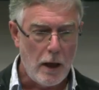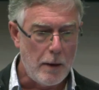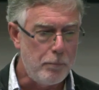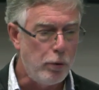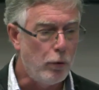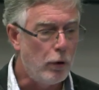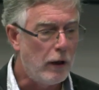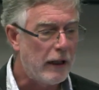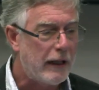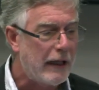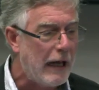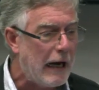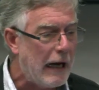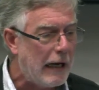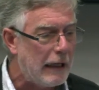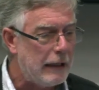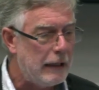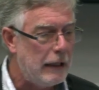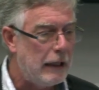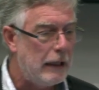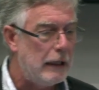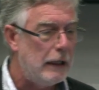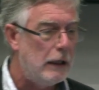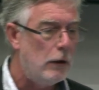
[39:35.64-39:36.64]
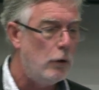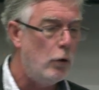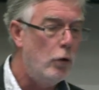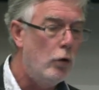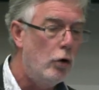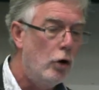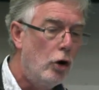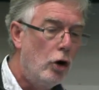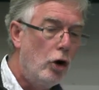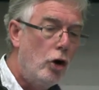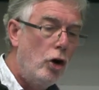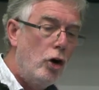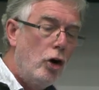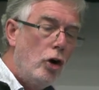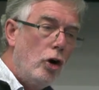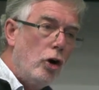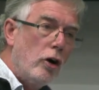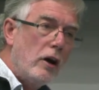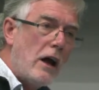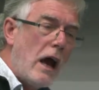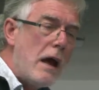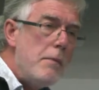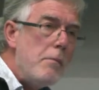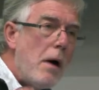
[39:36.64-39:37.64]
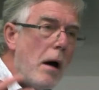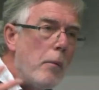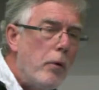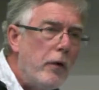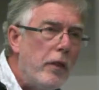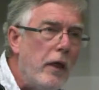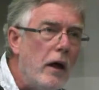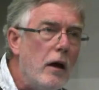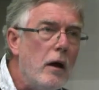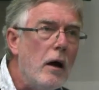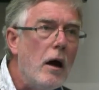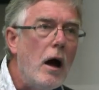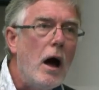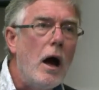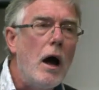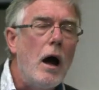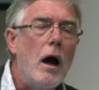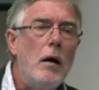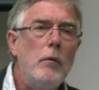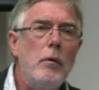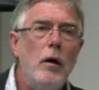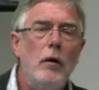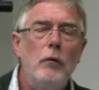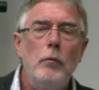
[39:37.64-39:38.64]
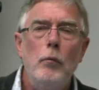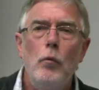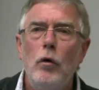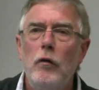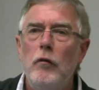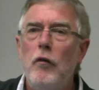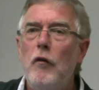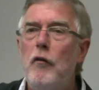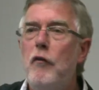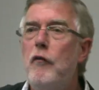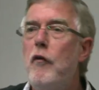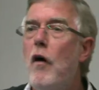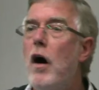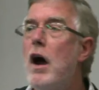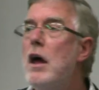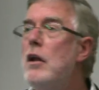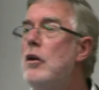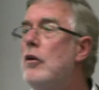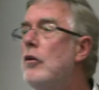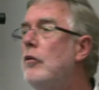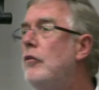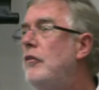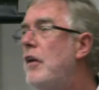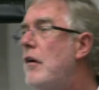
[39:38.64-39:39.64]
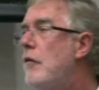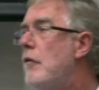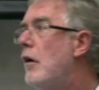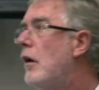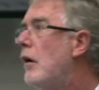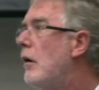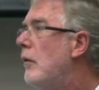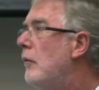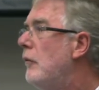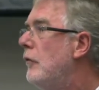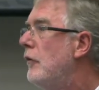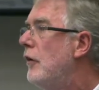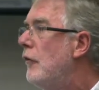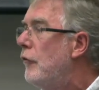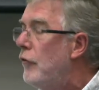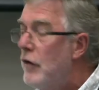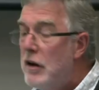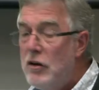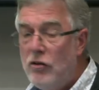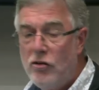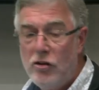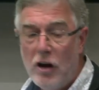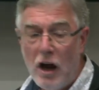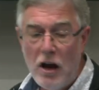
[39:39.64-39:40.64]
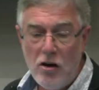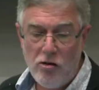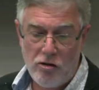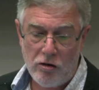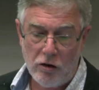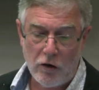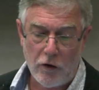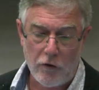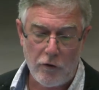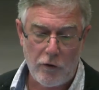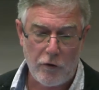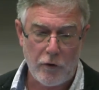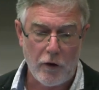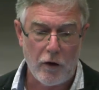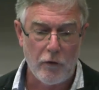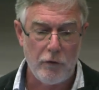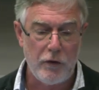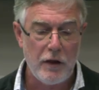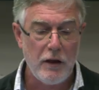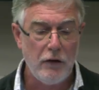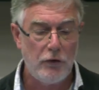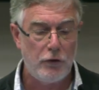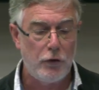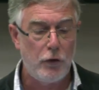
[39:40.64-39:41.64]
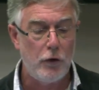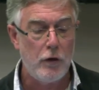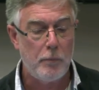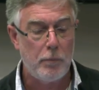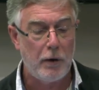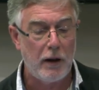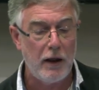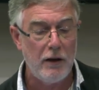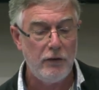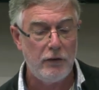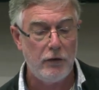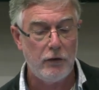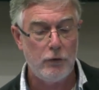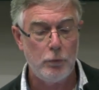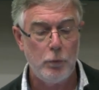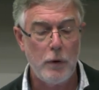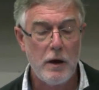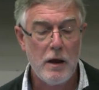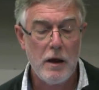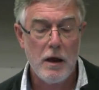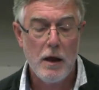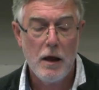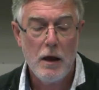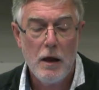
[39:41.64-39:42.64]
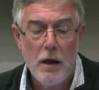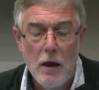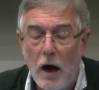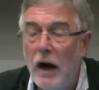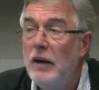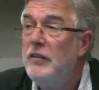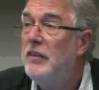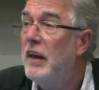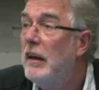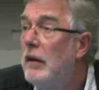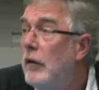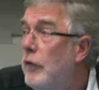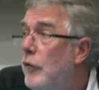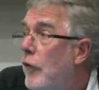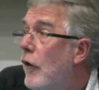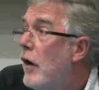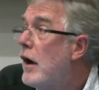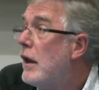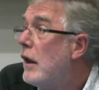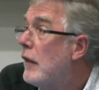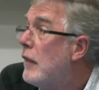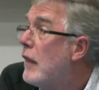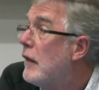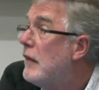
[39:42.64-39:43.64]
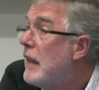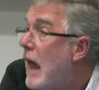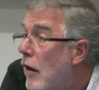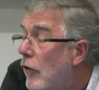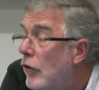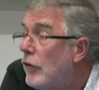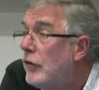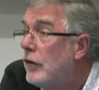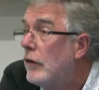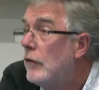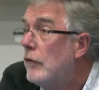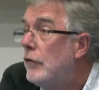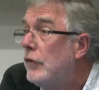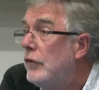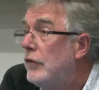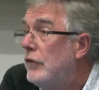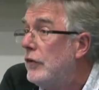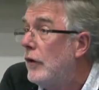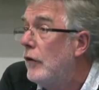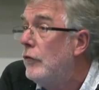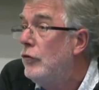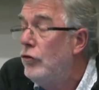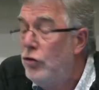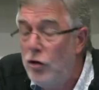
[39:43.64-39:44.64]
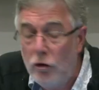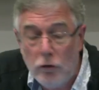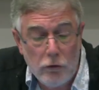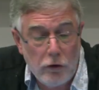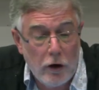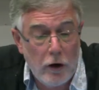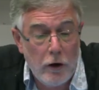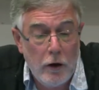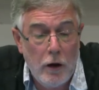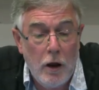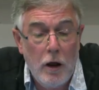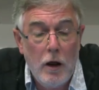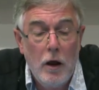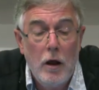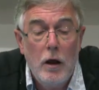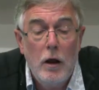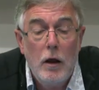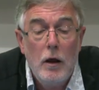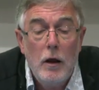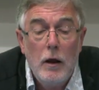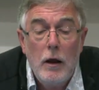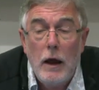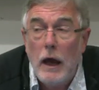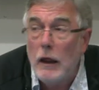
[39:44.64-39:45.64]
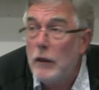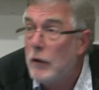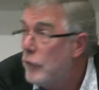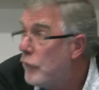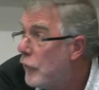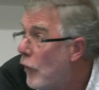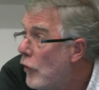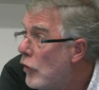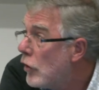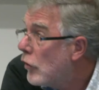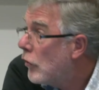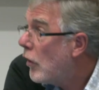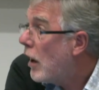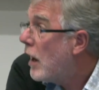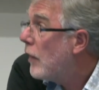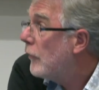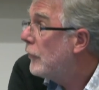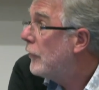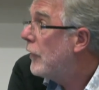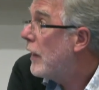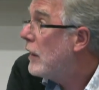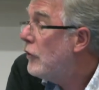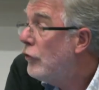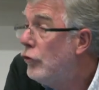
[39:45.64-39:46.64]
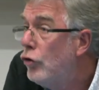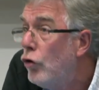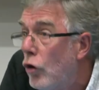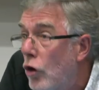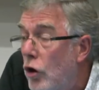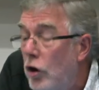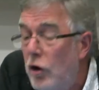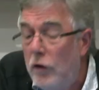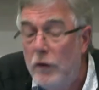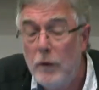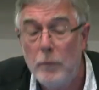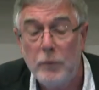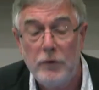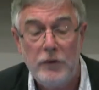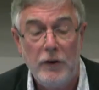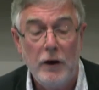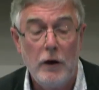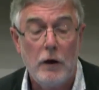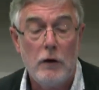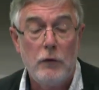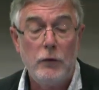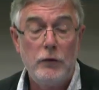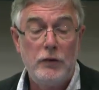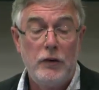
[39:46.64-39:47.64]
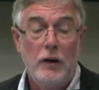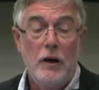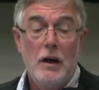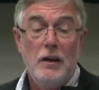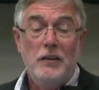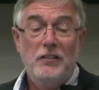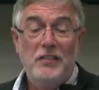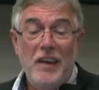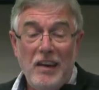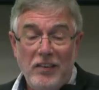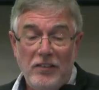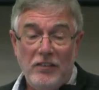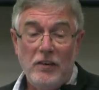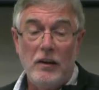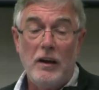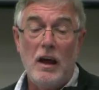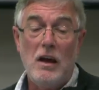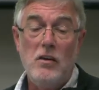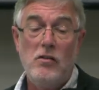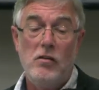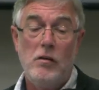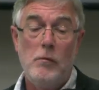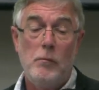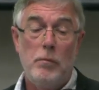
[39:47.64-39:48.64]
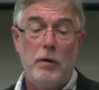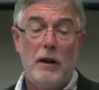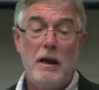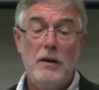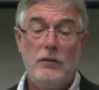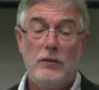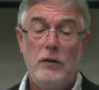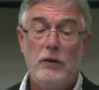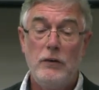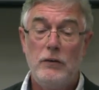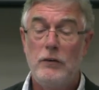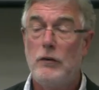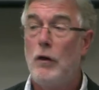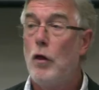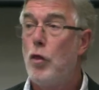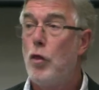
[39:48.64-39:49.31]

Paula Gardner, who came up with a more of a fine differentiation of these third places. We identified in the narratives of children and the photographs they took themselves, destination places,